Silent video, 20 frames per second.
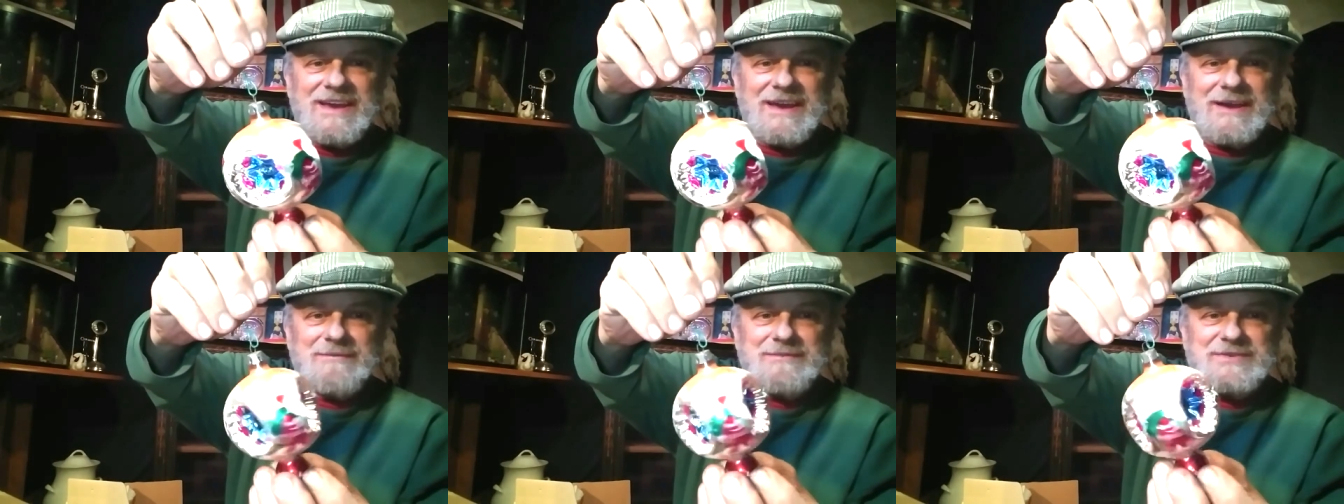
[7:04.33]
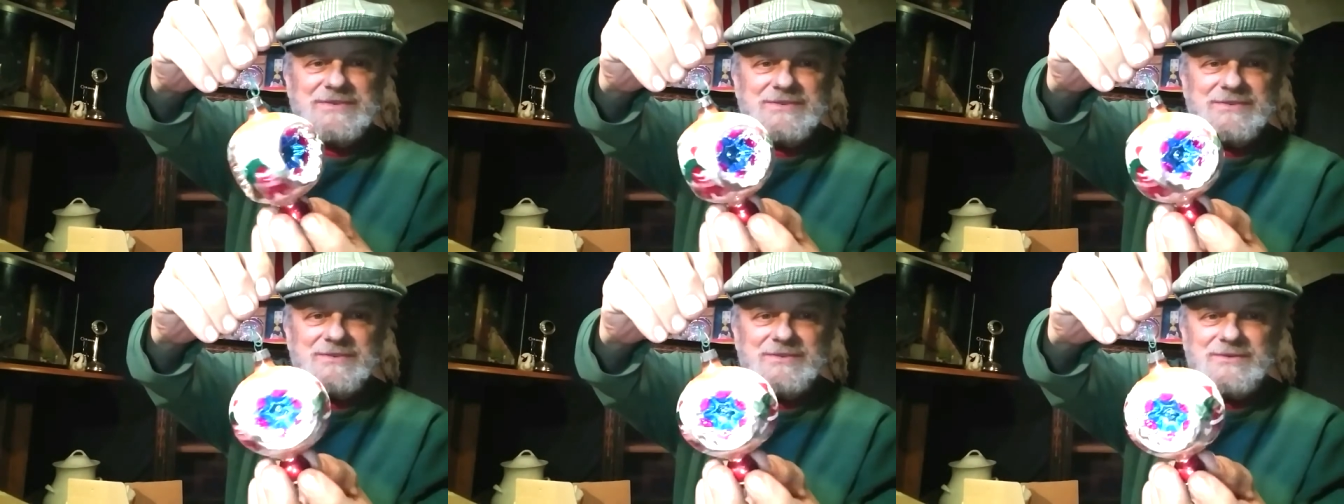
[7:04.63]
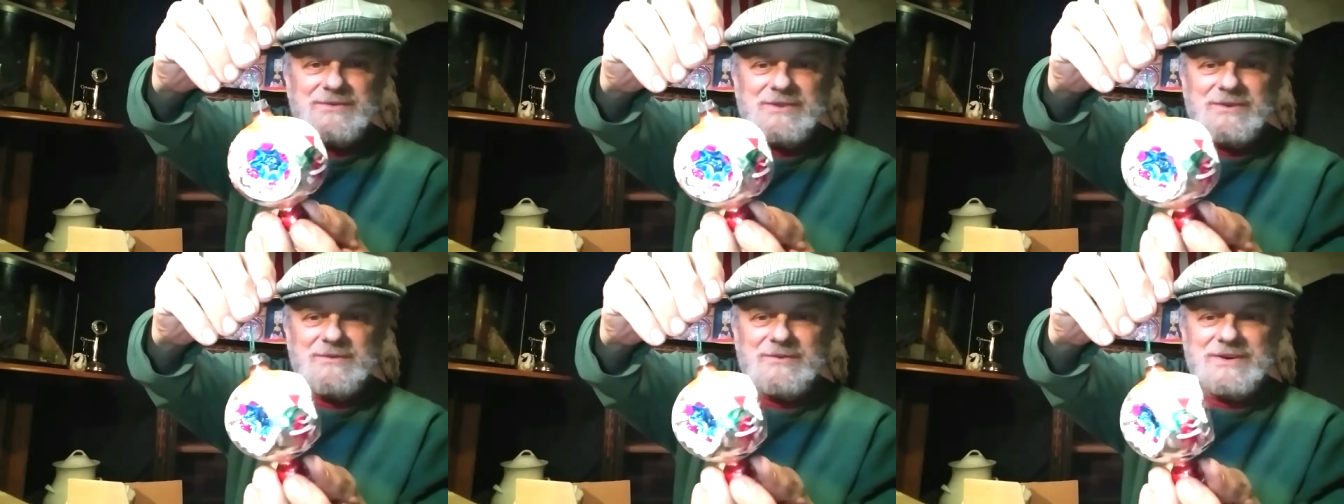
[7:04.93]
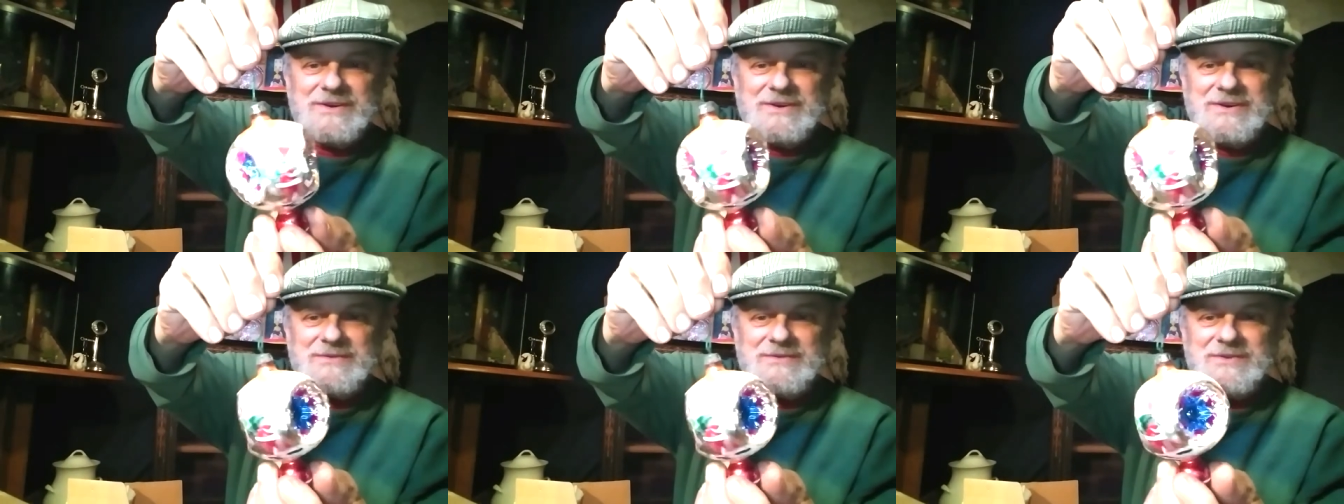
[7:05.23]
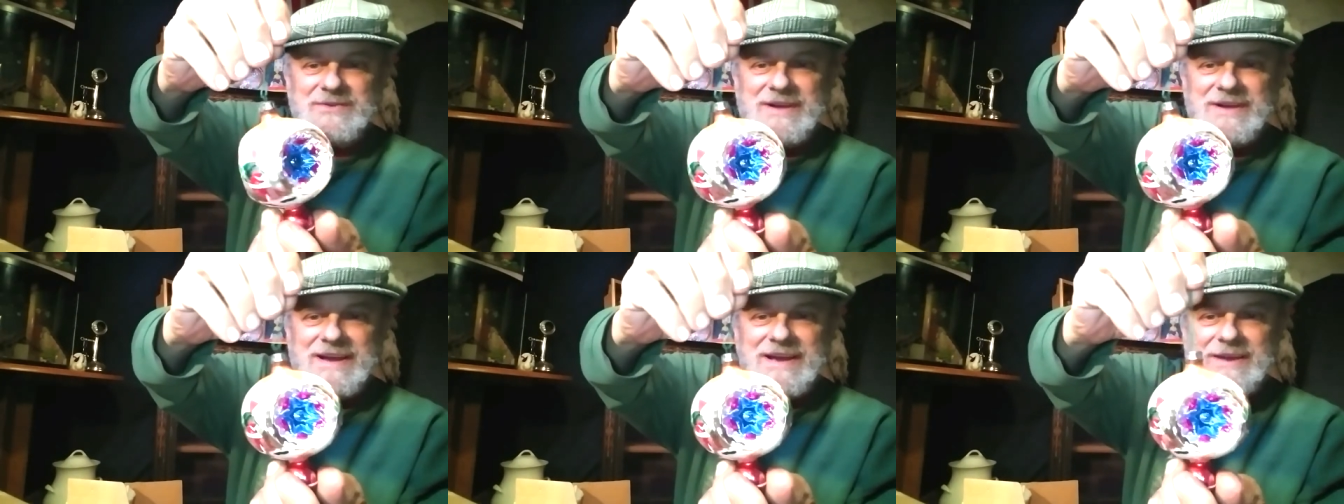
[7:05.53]
Absolutely
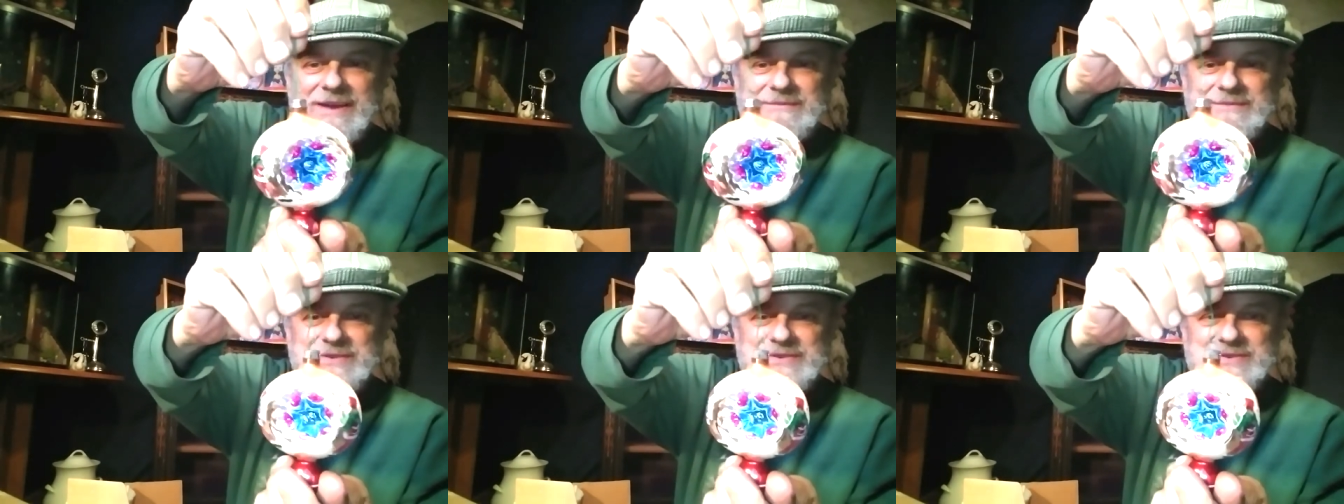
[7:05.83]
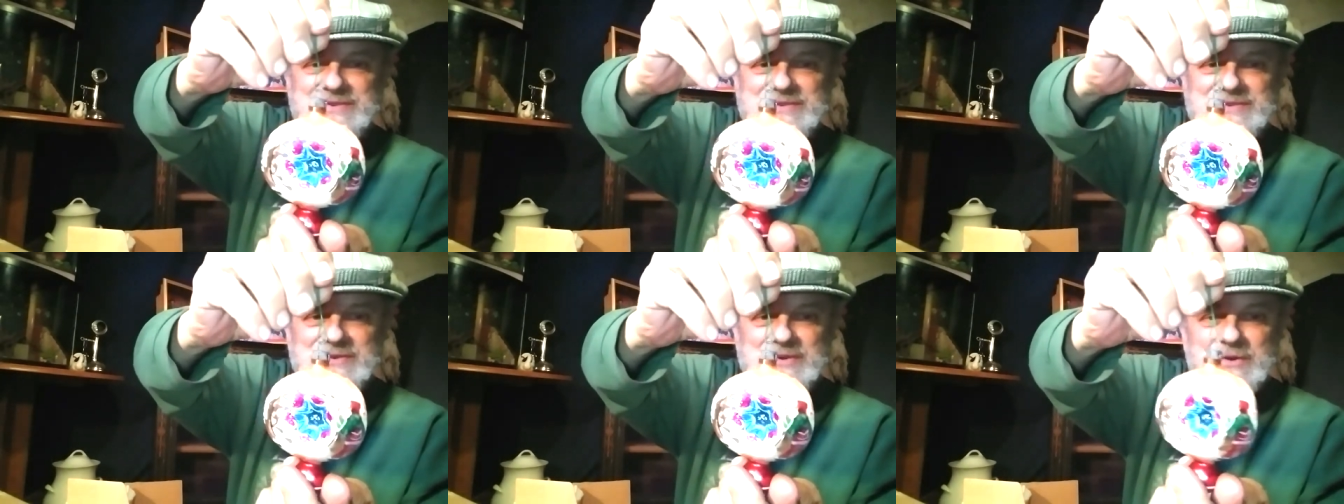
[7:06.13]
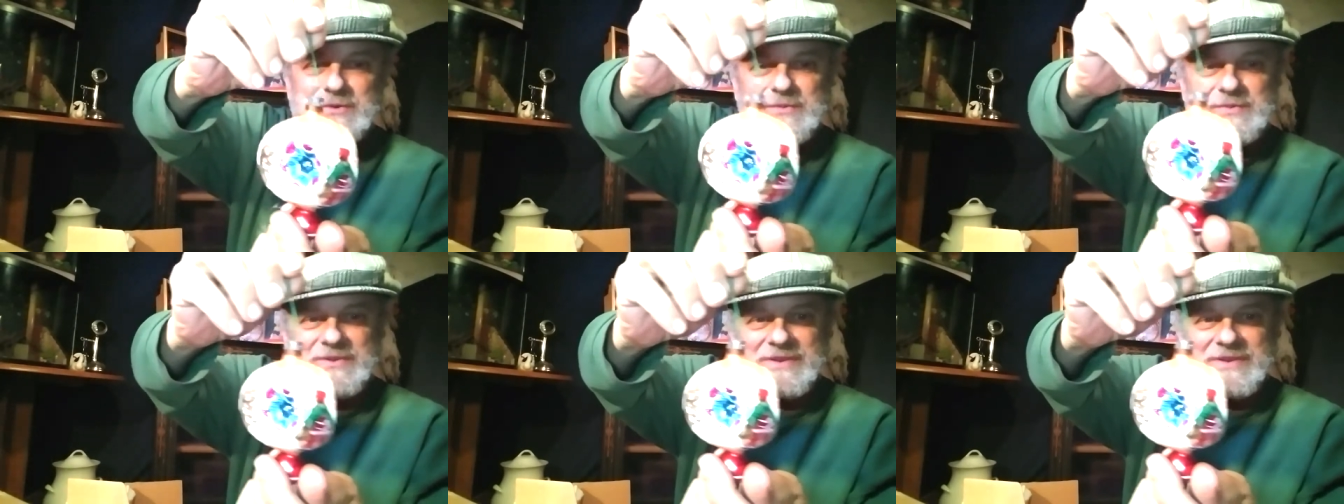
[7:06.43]
wonderful. I am so